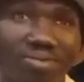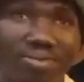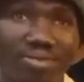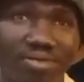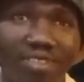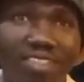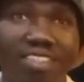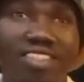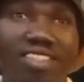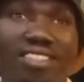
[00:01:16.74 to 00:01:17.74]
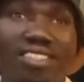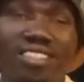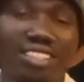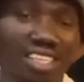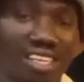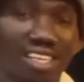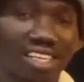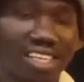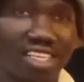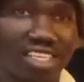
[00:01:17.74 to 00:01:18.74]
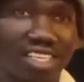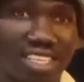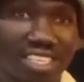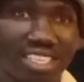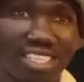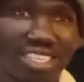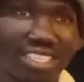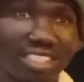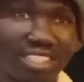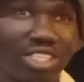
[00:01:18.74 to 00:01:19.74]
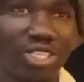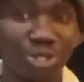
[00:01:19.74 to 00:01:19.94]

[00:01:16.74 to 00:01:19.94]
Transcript: [no speech]